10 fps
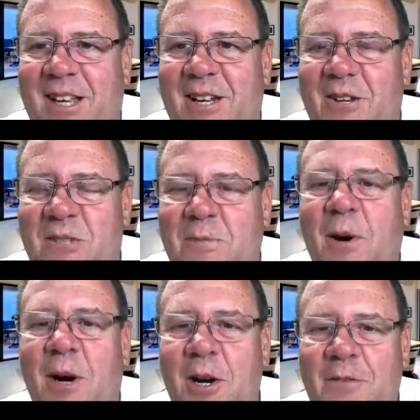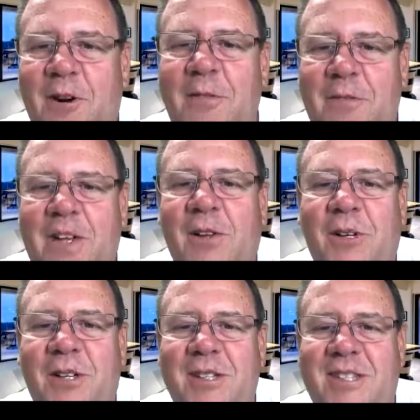It's part of our Feel
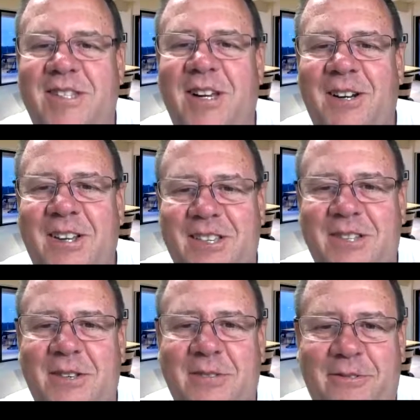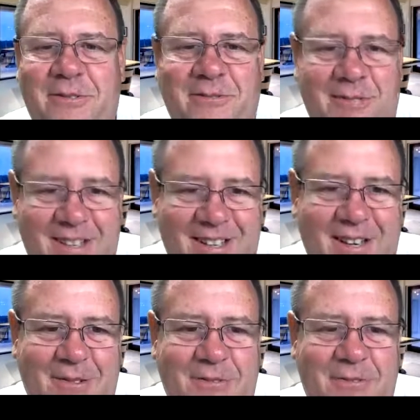Good series of
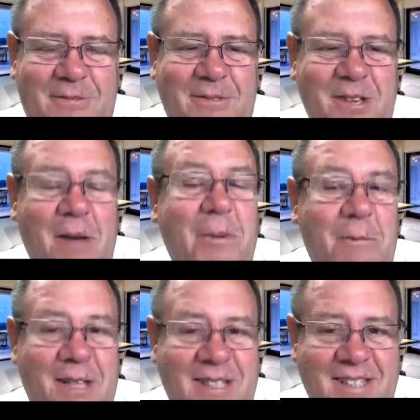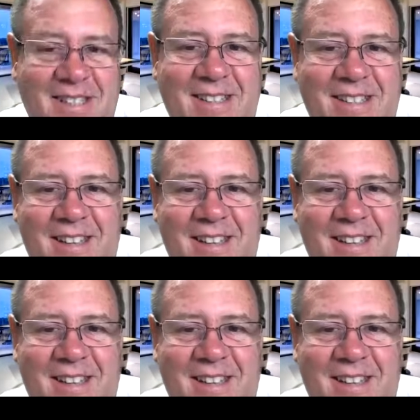supplements.